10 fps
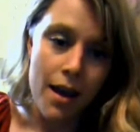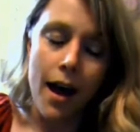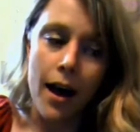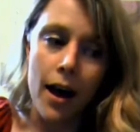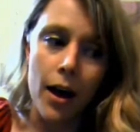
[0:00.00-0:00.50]

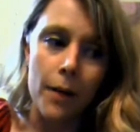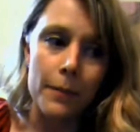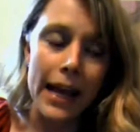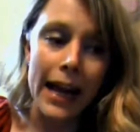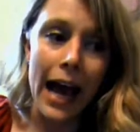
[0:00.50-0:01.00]

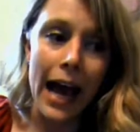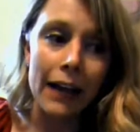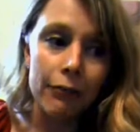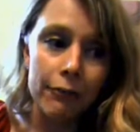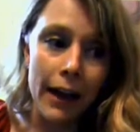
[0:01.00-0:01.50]
And I
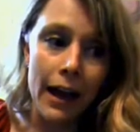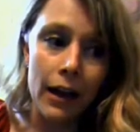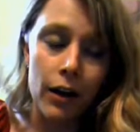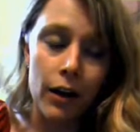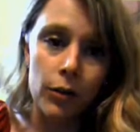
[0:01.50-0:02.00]

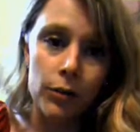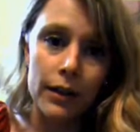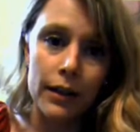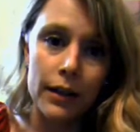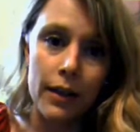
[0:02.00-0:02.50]
found
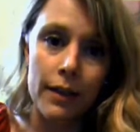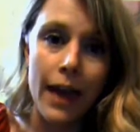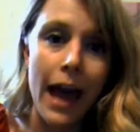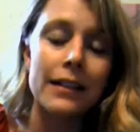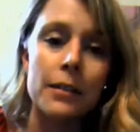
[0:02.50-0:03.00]

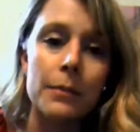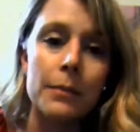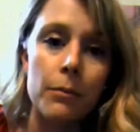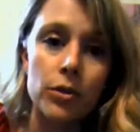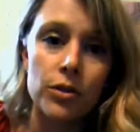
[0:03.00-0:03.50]
that to
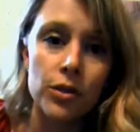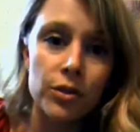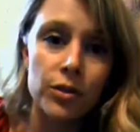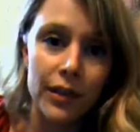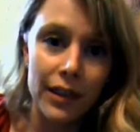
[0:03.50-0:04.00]
be the most
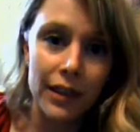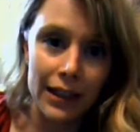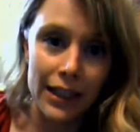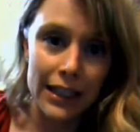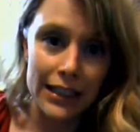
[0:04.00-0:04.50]
useful thing
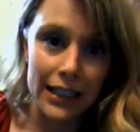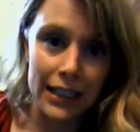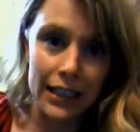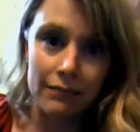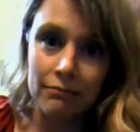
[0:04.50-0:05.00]
that I
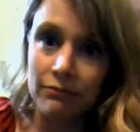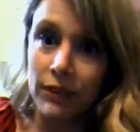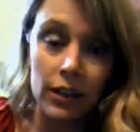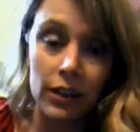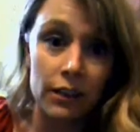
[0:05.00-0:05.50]
did.
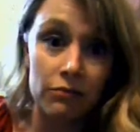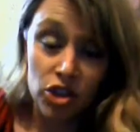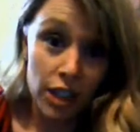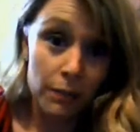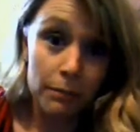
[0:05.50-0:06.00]
Very
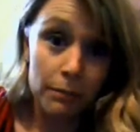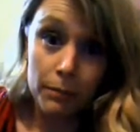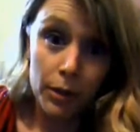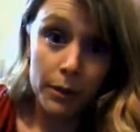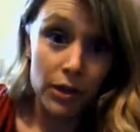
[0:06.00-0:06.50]
cheap,
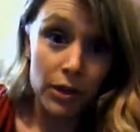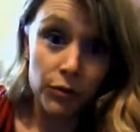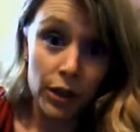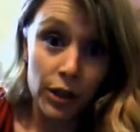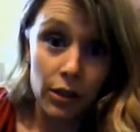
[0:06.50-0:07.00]
pretty much
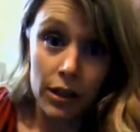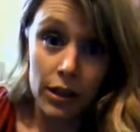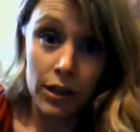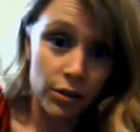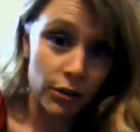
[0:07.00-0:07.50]
free. You can do
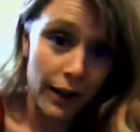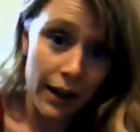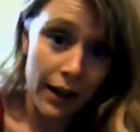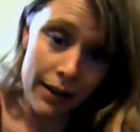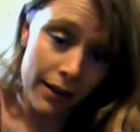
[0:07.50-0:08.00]
the survey
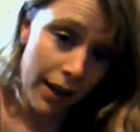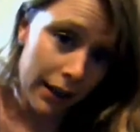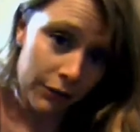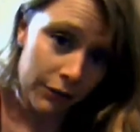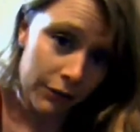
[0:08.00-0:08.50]

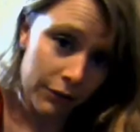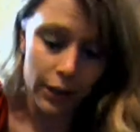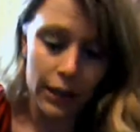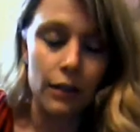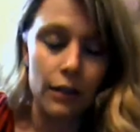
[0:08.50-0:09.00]
online for
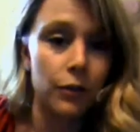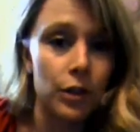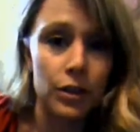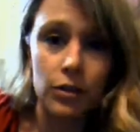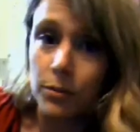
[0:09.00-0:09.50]
free. The
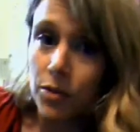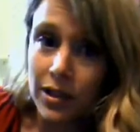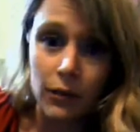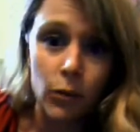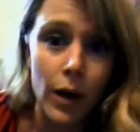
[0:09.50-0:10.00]
focus groups just
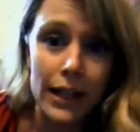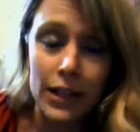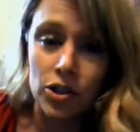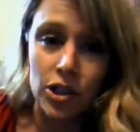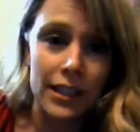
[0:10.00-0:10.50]
have wine
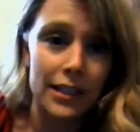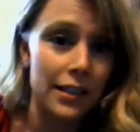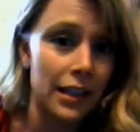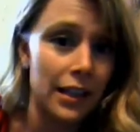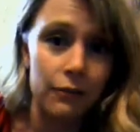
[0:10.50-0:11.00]
and cheese
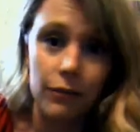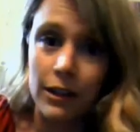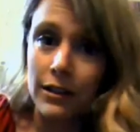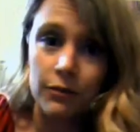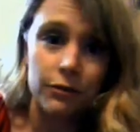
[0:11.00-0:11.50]
and have
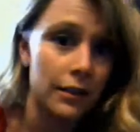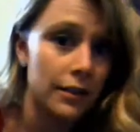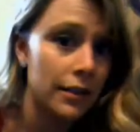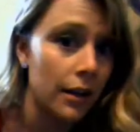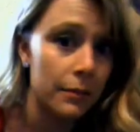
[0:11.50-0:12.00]
friends of
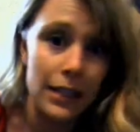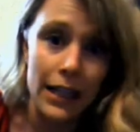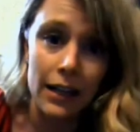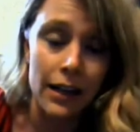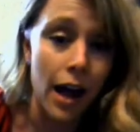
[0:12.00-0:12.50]
friends come to
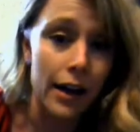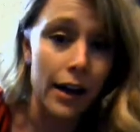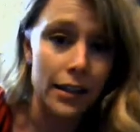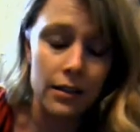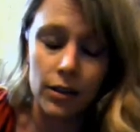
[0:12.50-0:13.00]
get
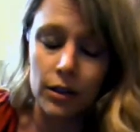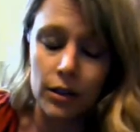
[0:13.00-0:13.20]
honest, good